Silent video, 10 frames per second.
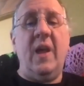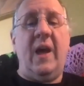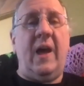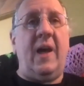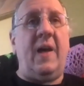
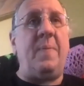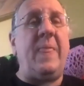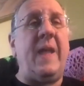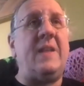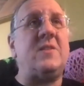
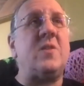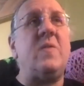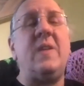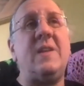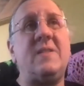And so
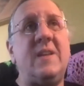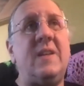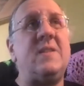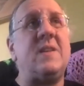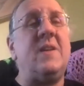the
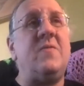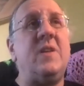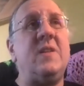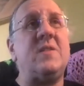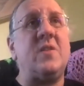Essenes lived
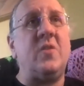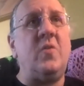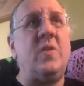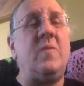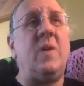in a
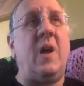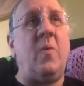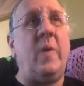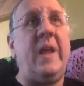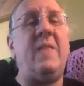secluded
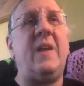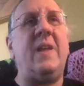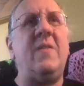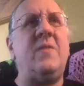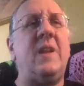way. They
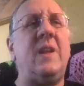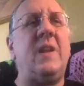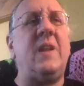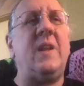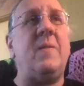lived at
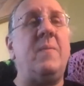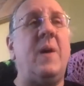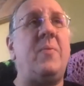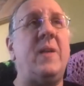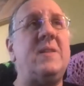a
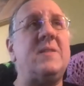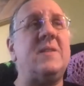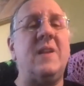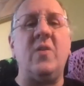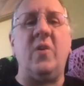place that's now
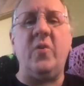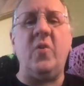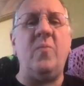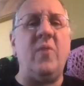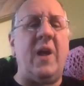called
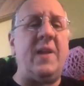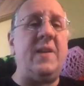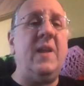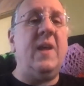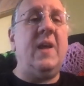Qumran,
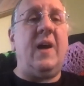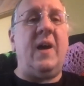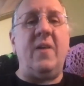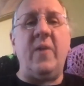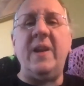
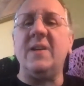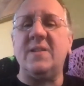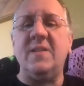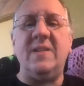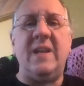right next
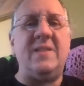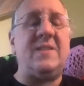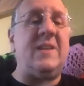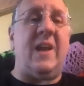to the Dead Sea.